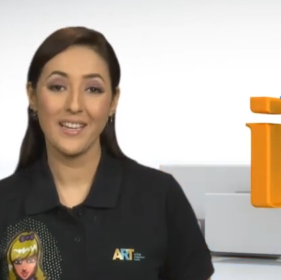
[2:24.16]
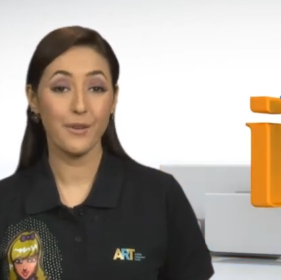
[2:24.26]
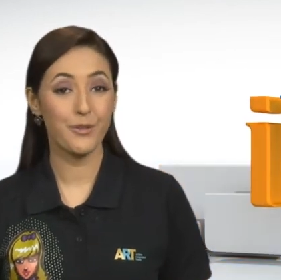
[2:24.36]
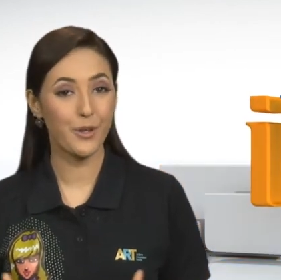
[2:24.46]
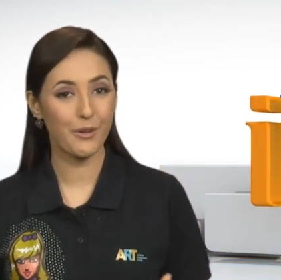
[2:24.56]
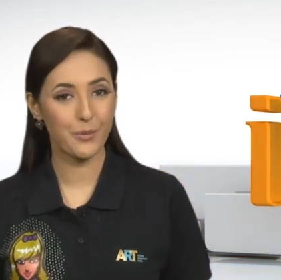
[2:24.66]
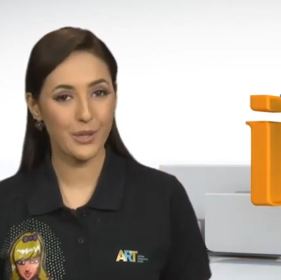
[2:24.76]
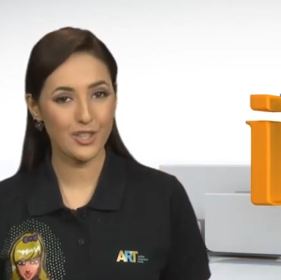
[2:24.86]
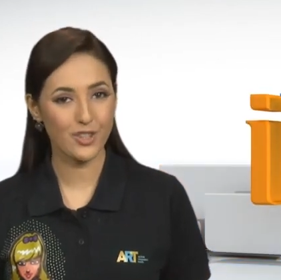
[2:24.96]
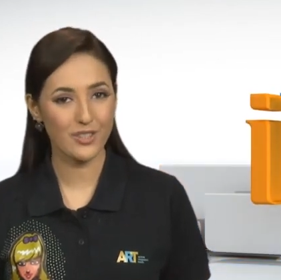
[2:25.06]
If you have
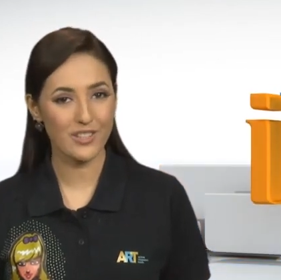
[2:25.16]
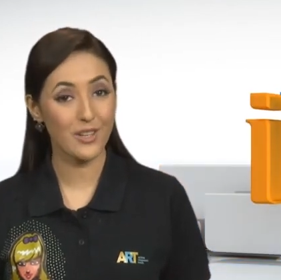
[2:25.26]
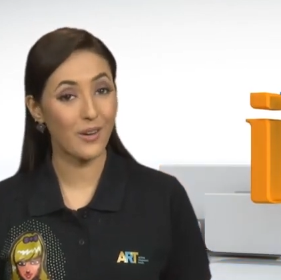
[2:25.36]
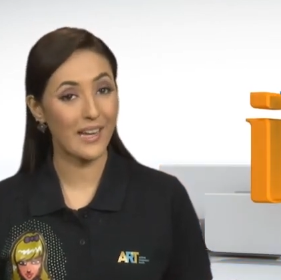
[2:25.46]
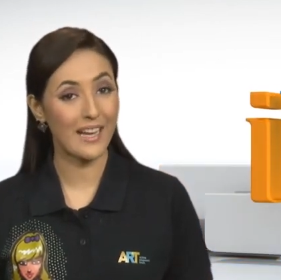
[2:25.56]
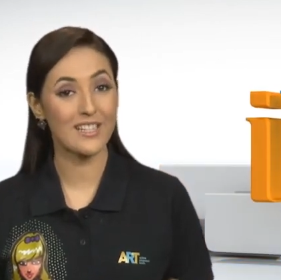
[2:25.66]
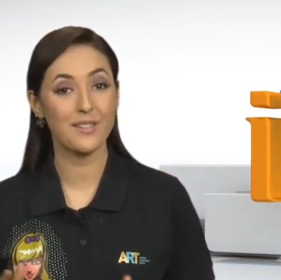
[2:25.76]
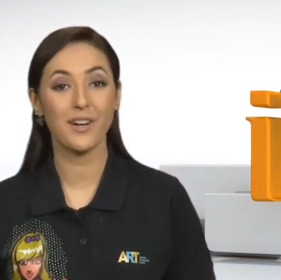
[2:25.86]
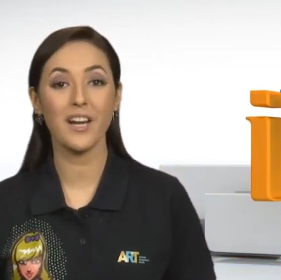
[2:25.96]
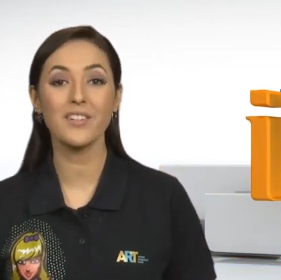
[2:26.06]
questions on
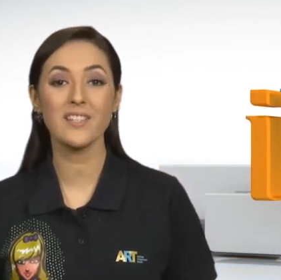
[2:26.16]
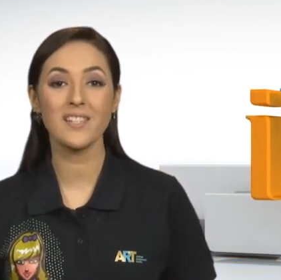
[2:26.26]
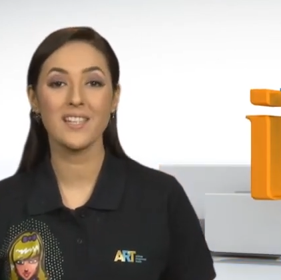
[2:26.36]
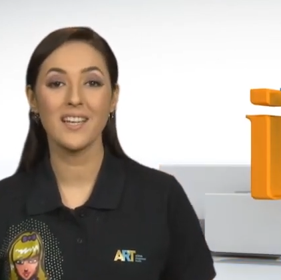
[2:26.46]
antivirus,